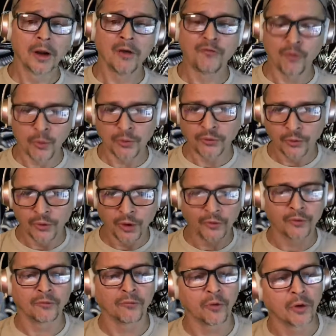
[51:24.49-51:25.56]
If we were doing
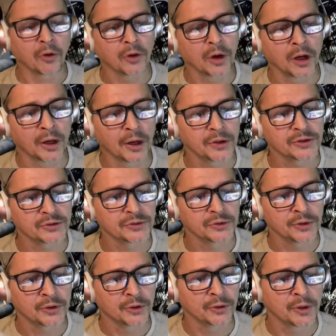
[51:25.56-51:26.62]
nothing wrong, I guess.
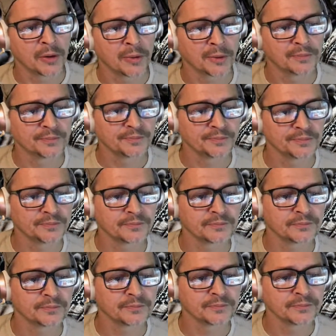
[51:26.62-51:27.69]
You know what I
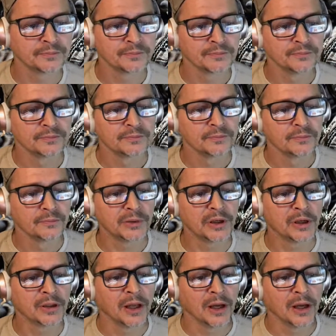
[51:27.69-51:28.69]
mean?